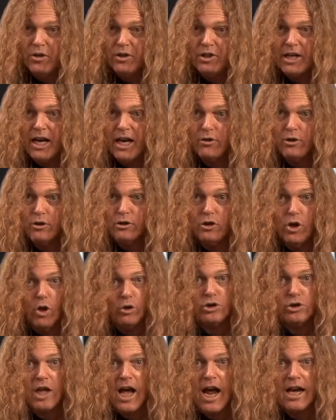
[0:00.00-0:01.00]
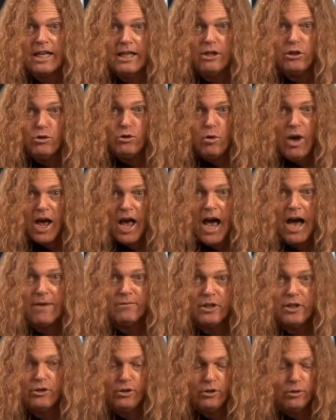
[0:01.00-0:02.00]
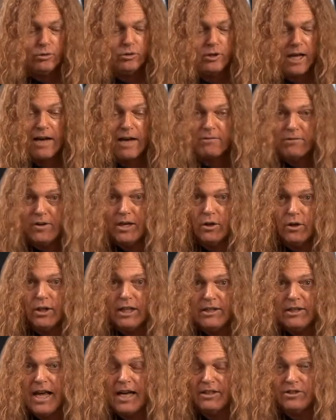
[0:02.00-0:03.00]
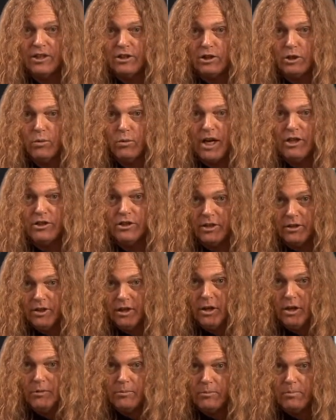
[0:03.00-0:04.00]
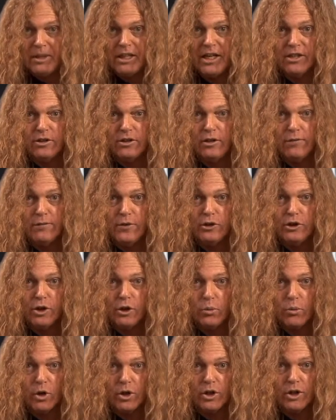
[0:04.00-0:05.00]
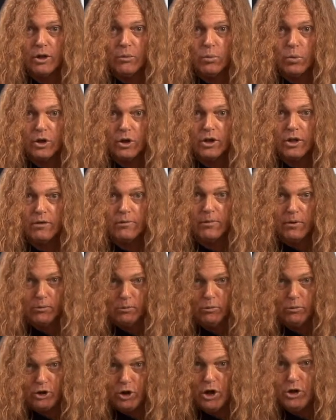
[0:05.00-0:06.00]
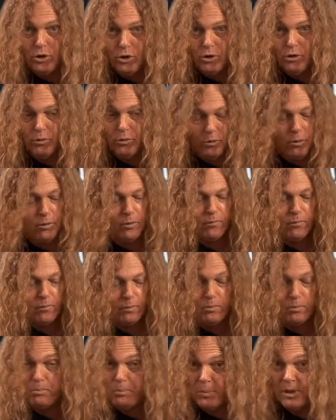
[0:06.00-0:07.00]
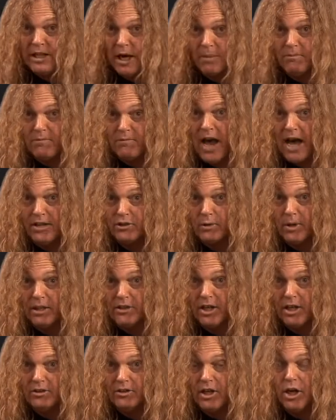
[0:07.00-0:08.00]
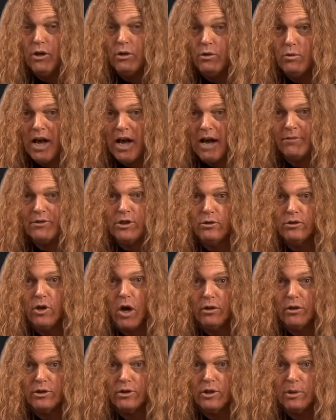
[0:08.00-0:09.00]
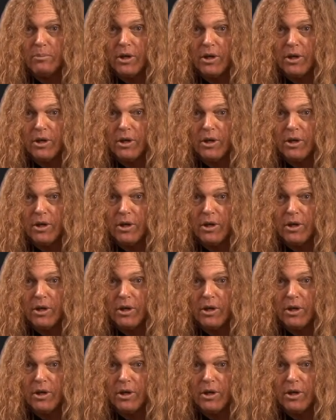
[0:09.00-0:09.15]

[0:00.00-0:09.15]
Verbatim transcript: Okay, there's no sliding. You have to use that finger in that situation because in the future we're gonna we're gonna become faster at this. You have to use alternate